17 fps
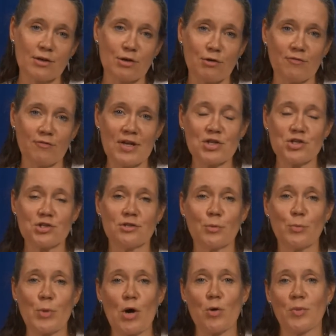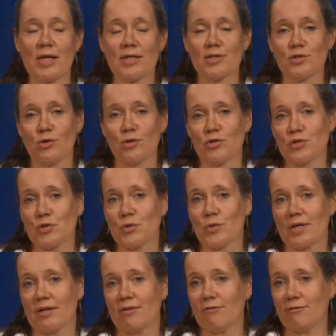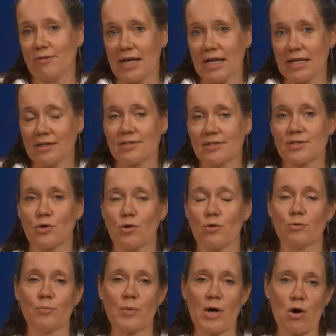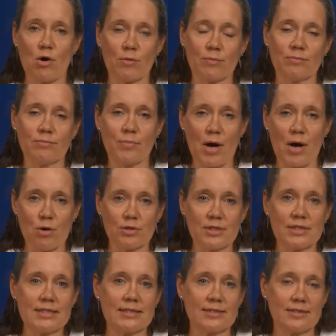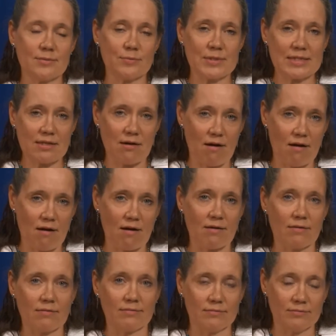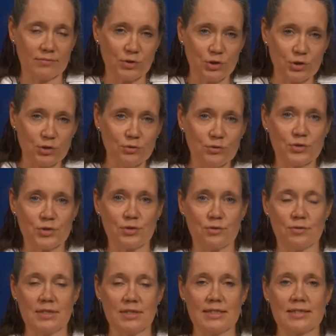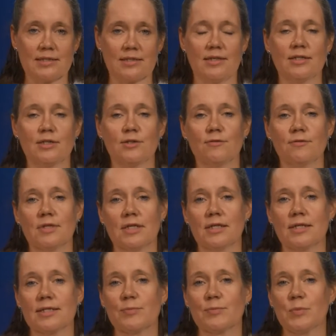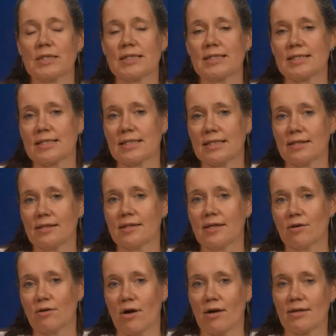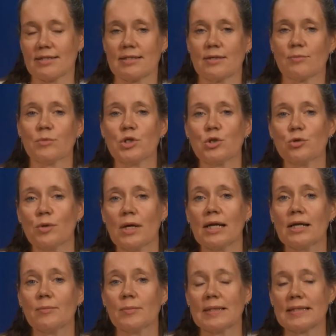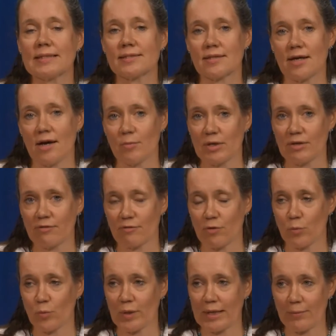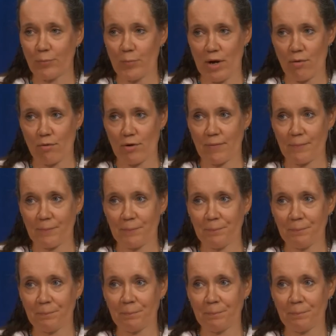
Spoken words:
the conventional power plants also can fail, so power systems are used to these kind of things, but still there are some new elements coming from wind power.